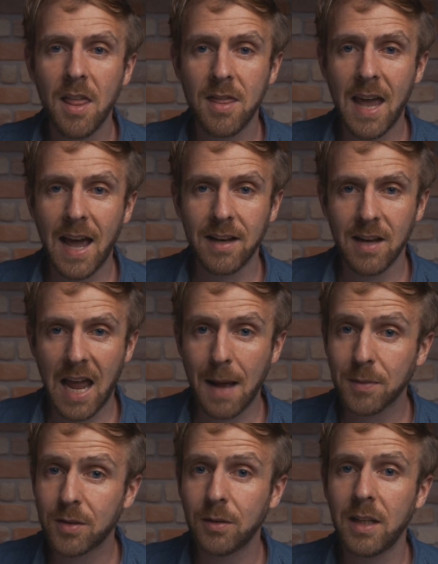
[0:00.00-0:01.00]
that
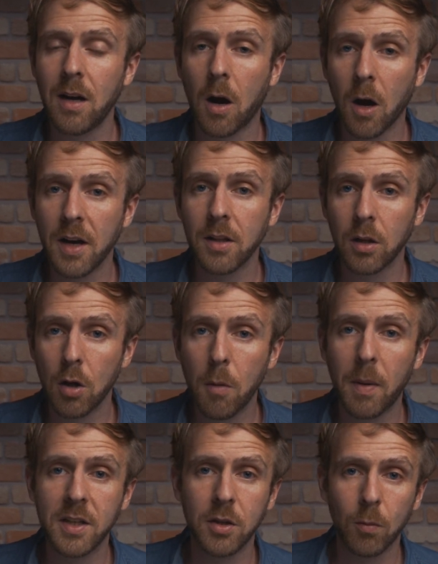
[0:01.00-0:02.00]
absolutely are in the low
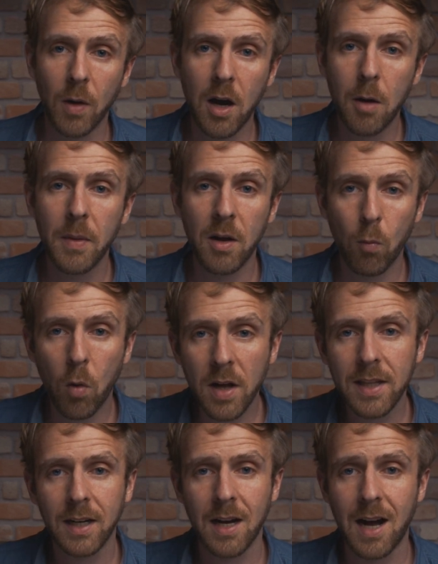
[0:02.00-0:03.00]
budget realm, and one
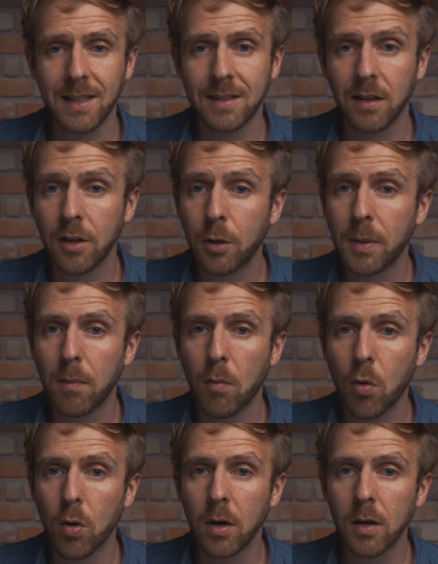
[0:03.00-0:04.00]
that costs a little bit
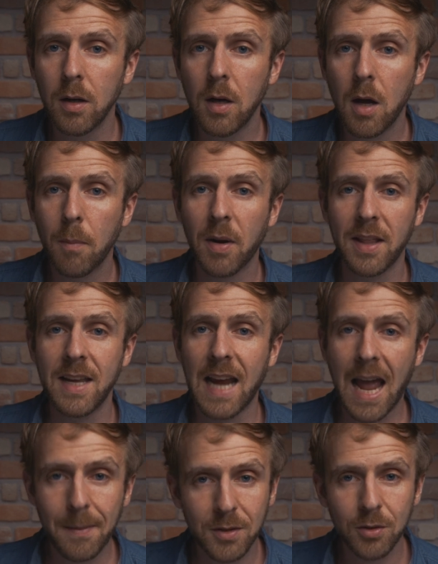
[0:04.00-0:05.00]
more, but I think
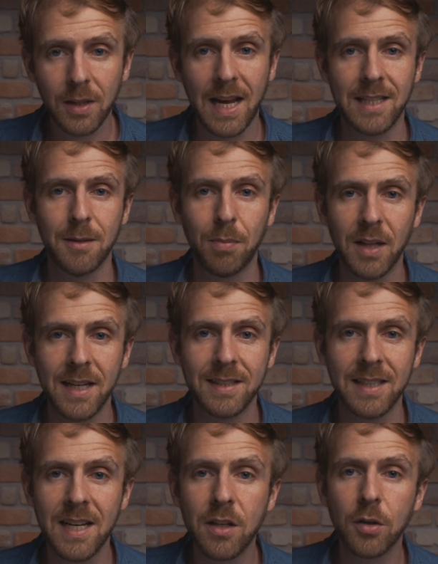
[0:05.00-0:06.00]
absolutely has a
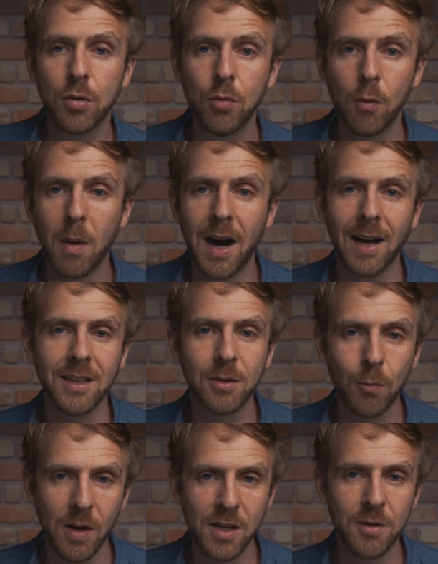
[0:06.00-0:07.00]
place in your toolbox
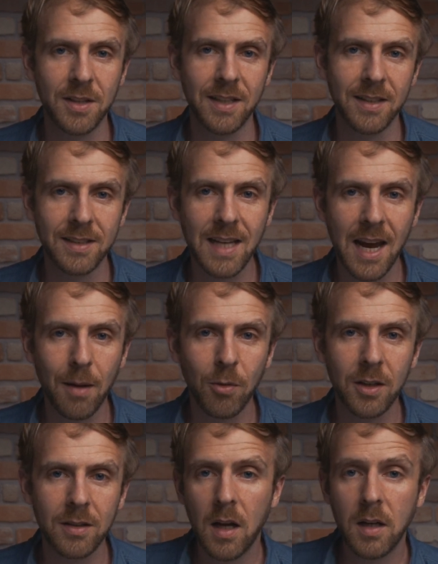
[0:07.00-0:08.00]
when using this
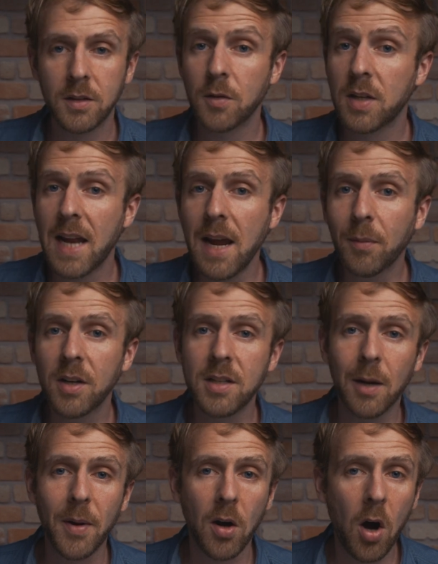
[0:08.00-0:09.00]
camera. So today I'm going to
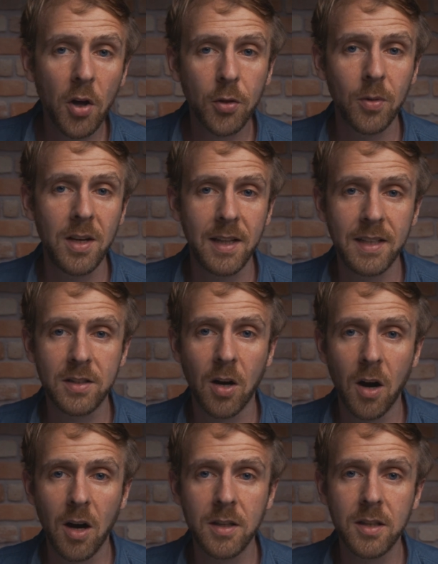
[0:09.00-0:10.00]
talk about all 3 of these
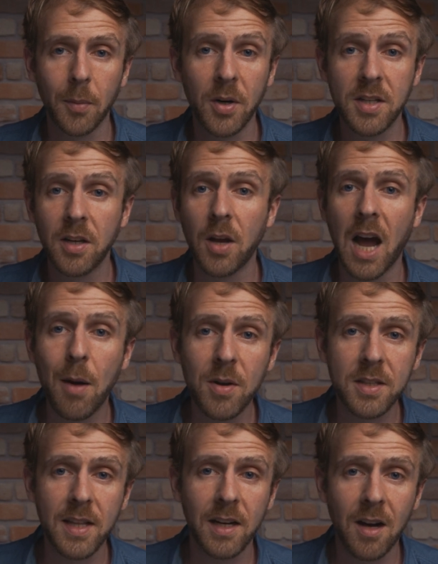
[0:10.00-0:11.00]
cards. I'm going to tell you how
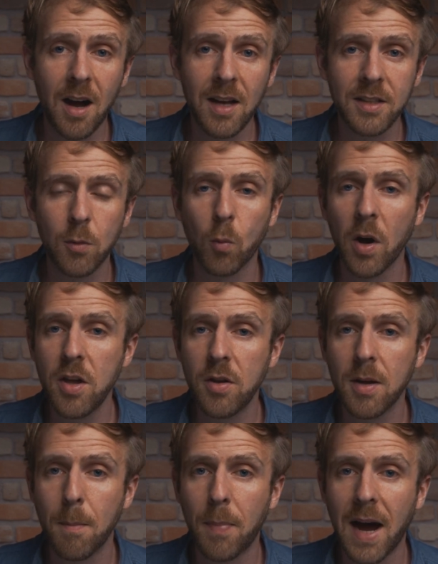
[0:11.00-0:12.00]
much they cost, where you
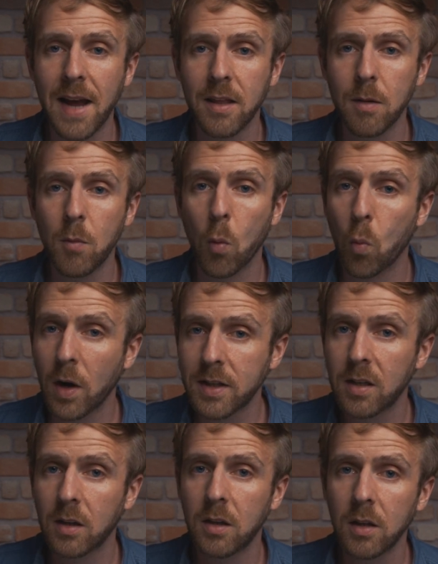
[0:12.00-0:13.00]
can buy them, what
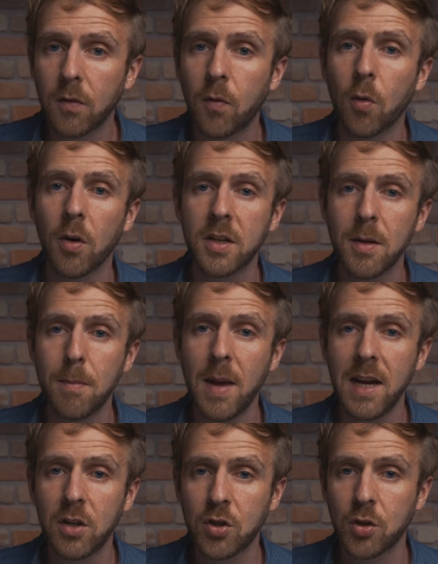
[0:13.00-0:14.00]
to look for to
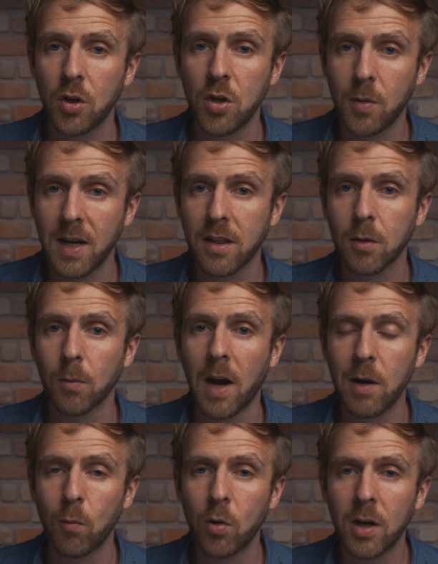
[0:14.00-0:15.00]
make sure you get the
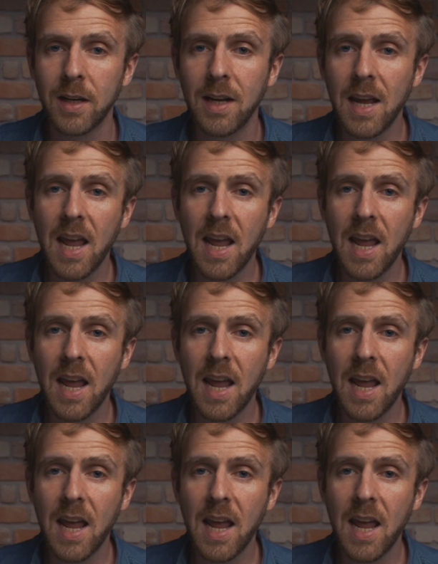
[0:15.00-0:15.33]
right one,